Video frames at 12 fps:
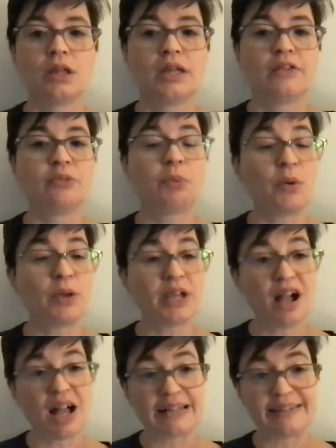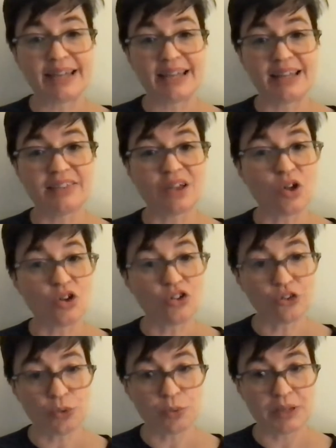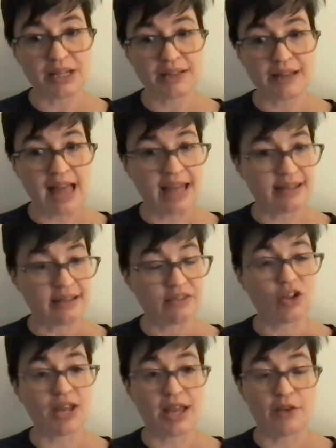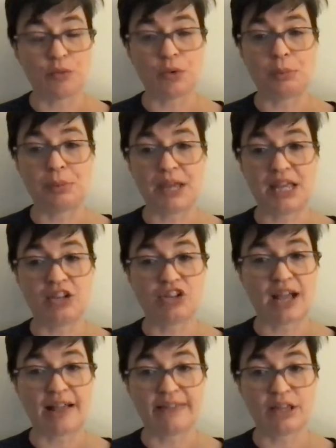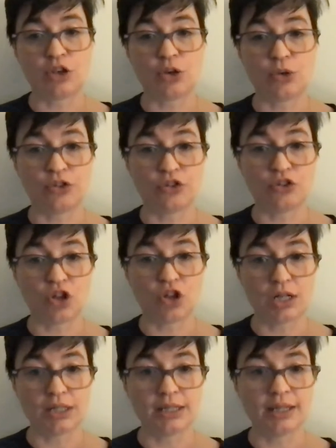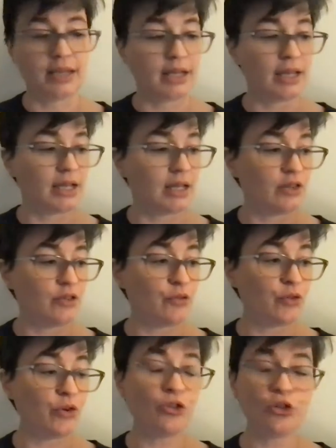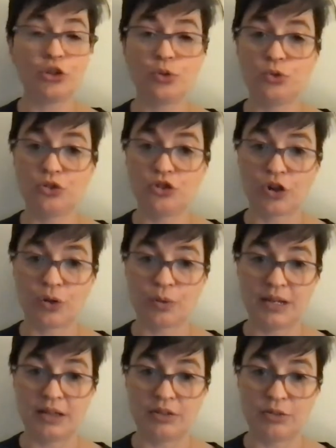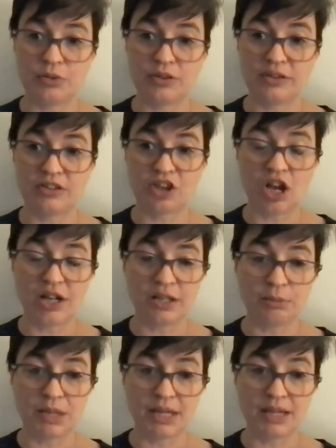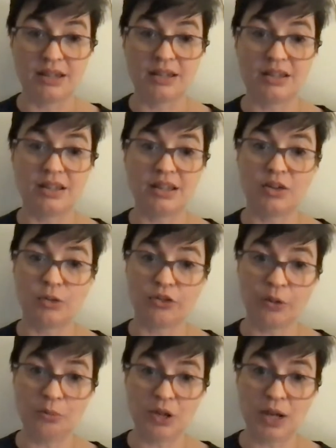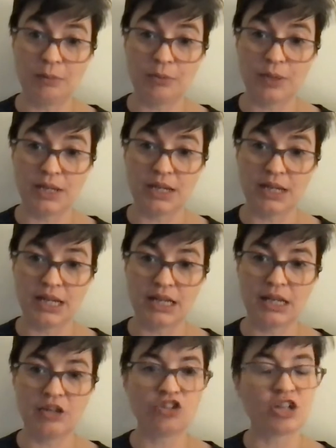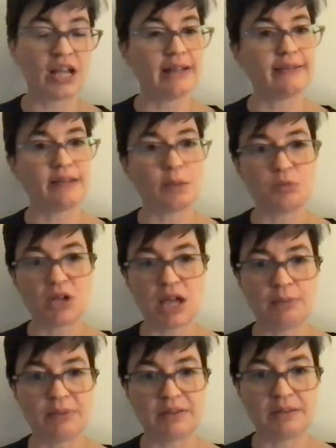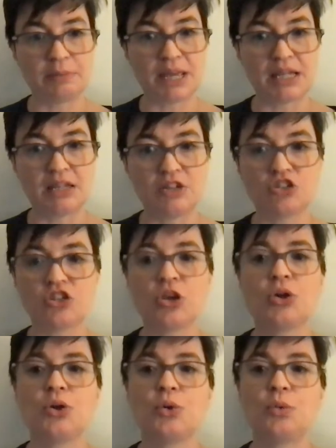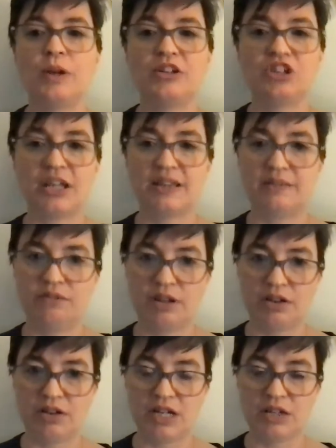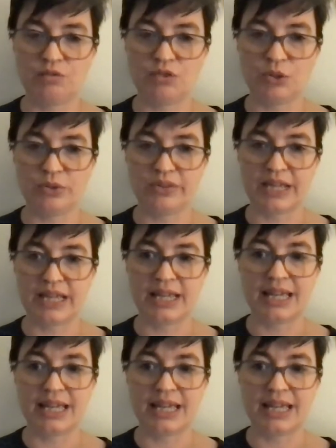Spoken content is also reading the headings on every page as it goes along. The further you start reading through this document, it'll sometimes read in English and sometimes in Spanish, which gets very confusing